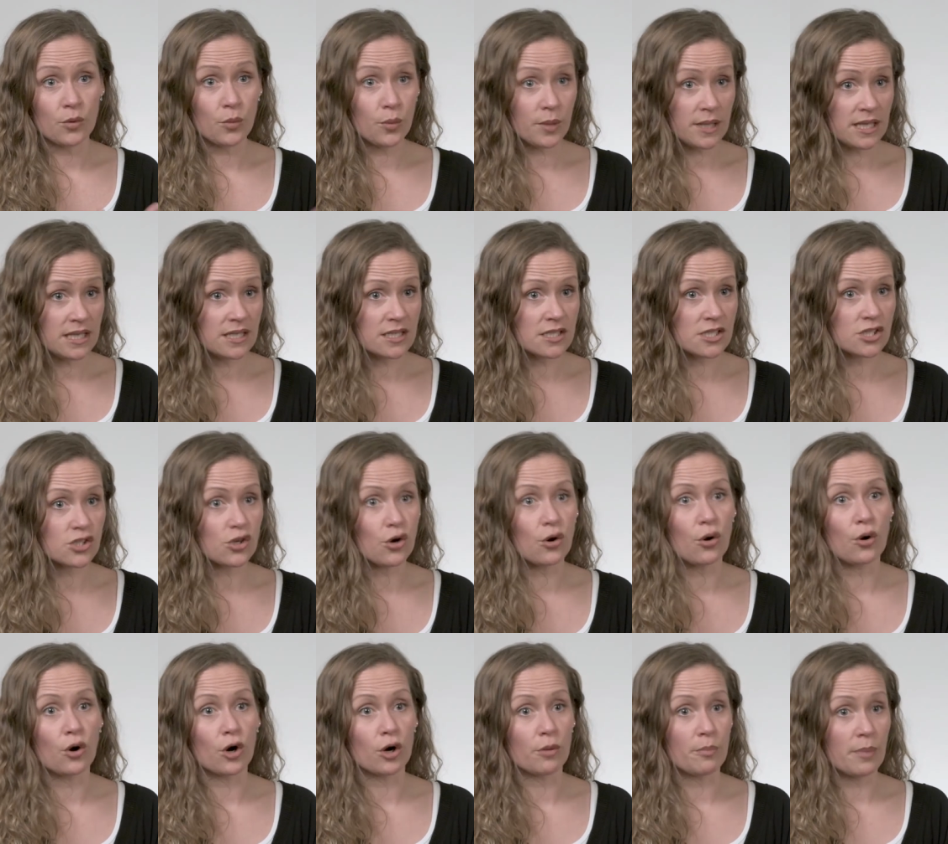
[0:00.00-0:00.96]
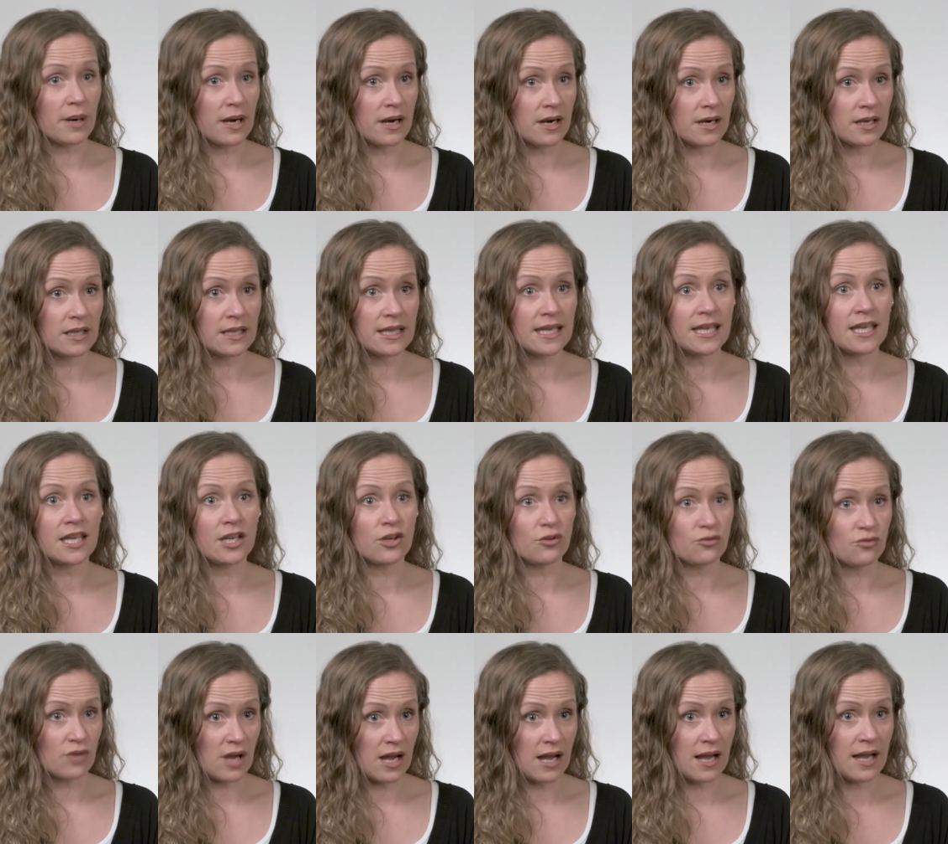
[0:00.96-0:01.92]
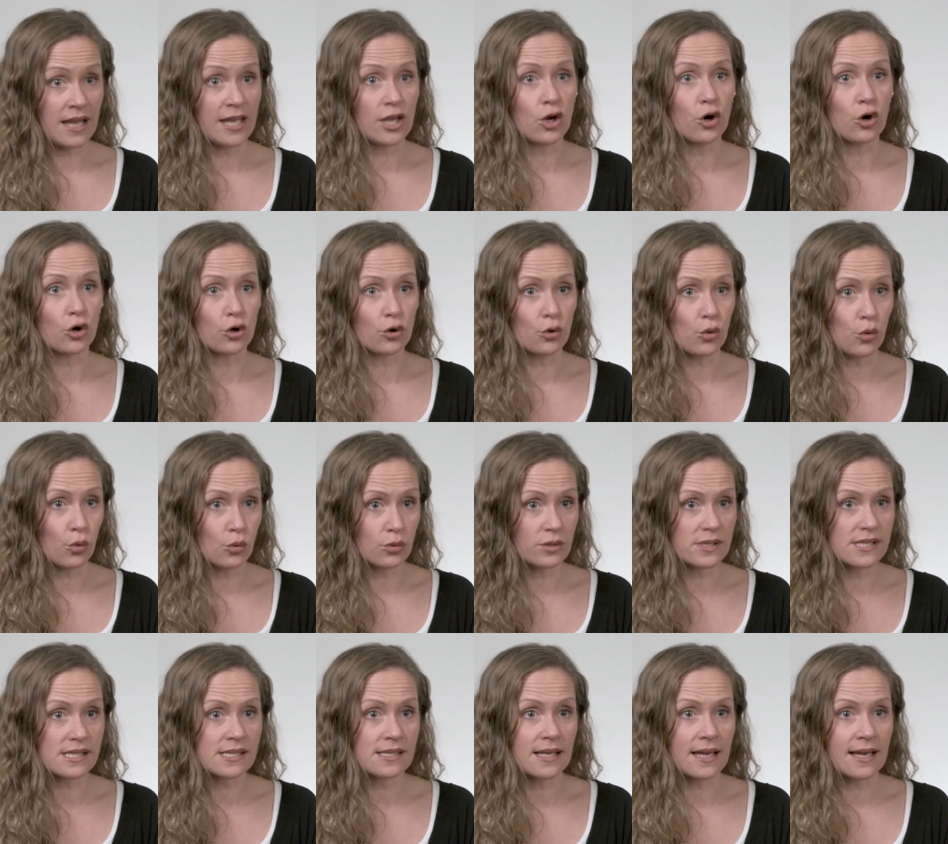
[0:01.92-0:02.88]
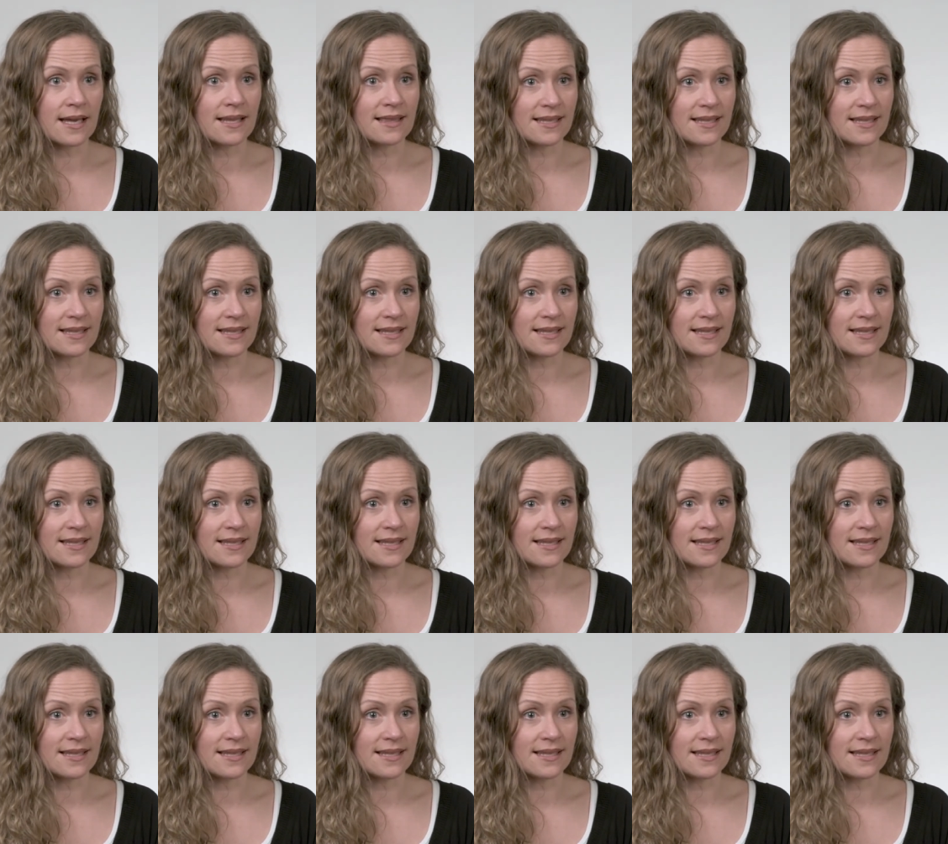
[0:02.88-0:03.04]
wheat or barley, rye or oats